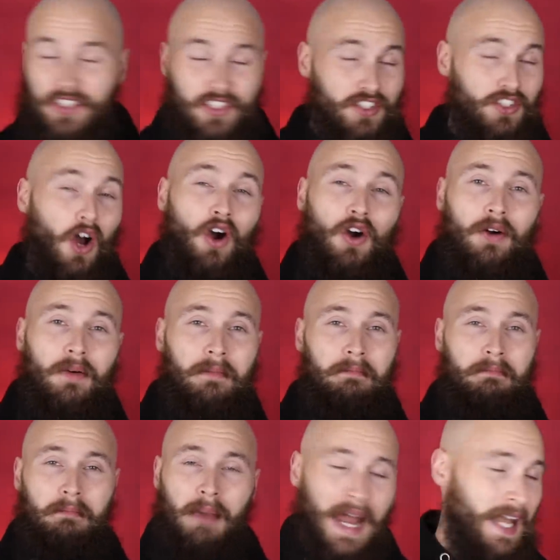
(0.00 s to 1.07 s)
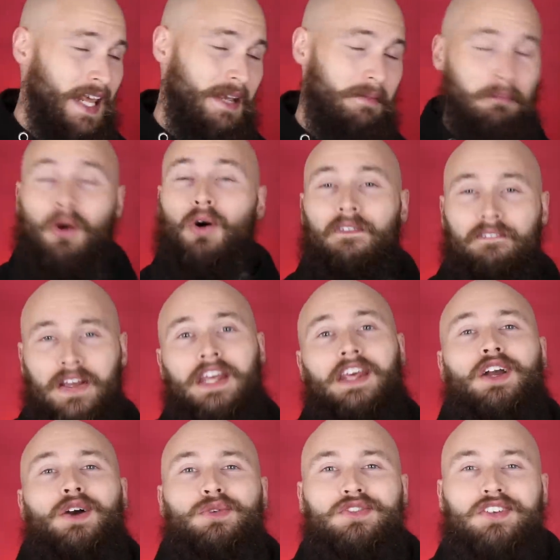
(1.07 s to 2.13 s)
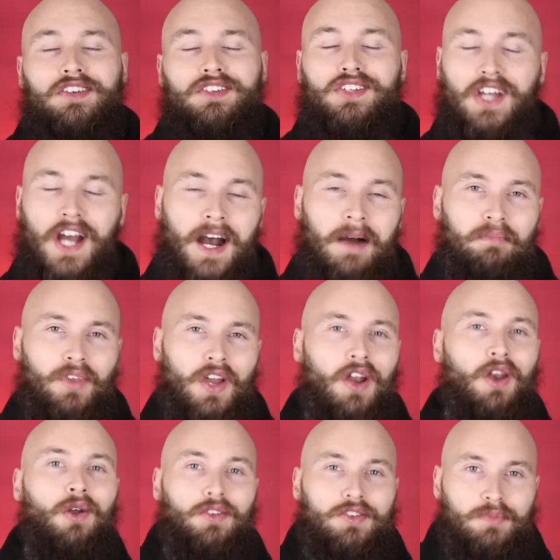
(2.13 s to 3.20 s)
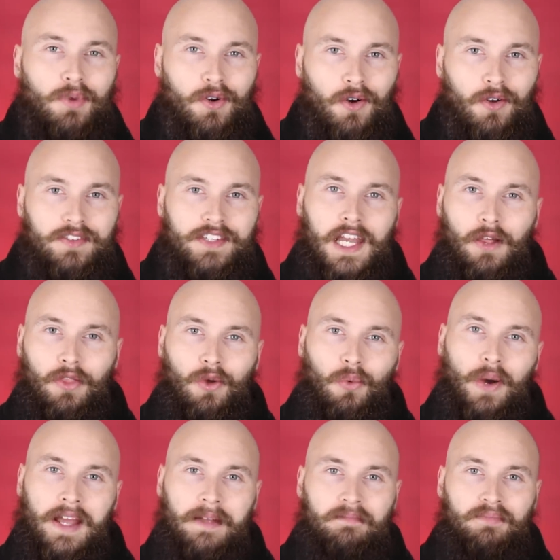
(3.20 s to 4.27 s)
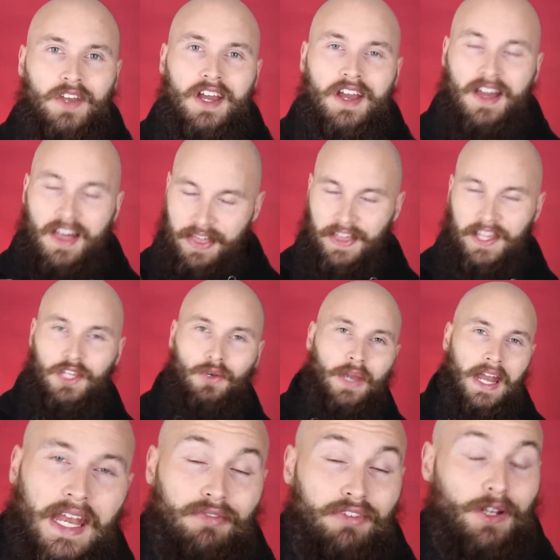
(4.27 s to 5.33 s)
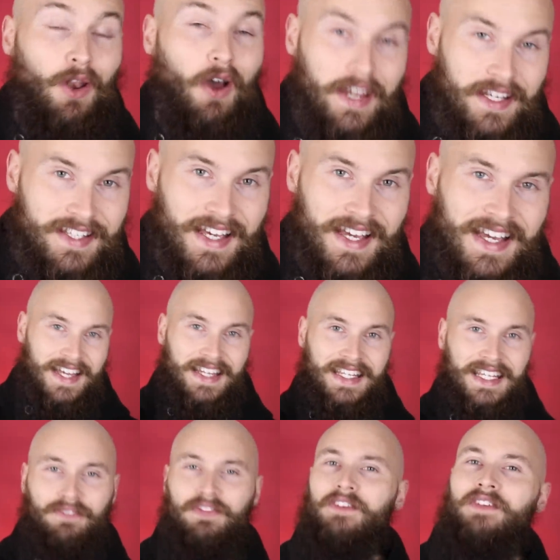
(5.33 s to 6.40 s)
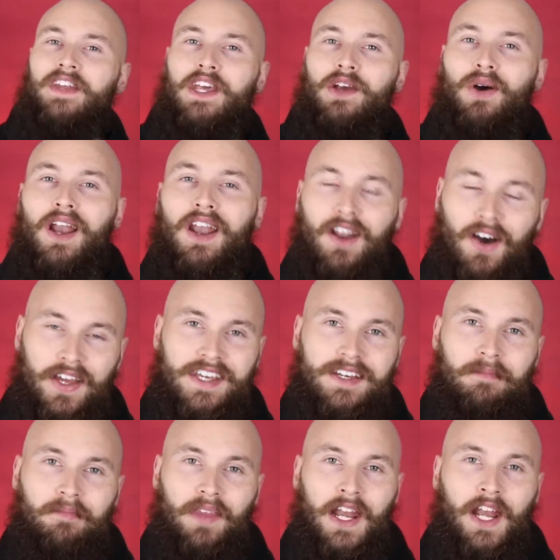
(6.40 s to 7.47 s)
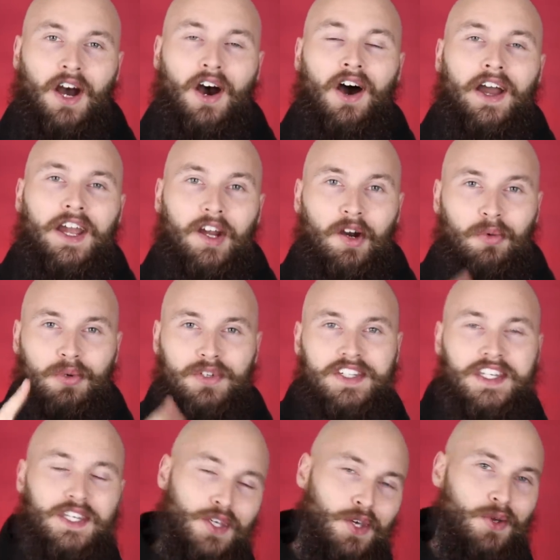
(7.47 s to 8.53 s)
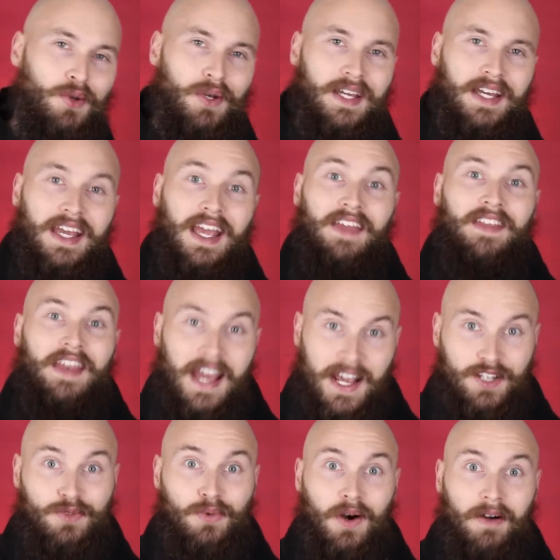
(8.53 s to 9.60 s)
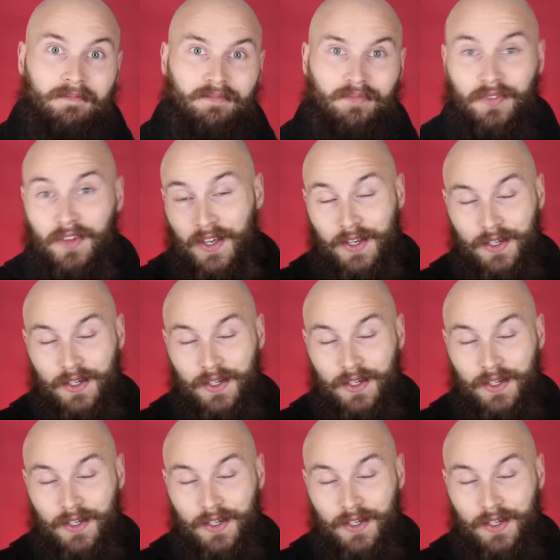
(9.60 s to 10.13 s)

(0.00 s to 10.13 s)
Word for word: So many more videos to come, lots more content on the way. Thank you again. If you liked it, give the video a like and I will see you in the next one.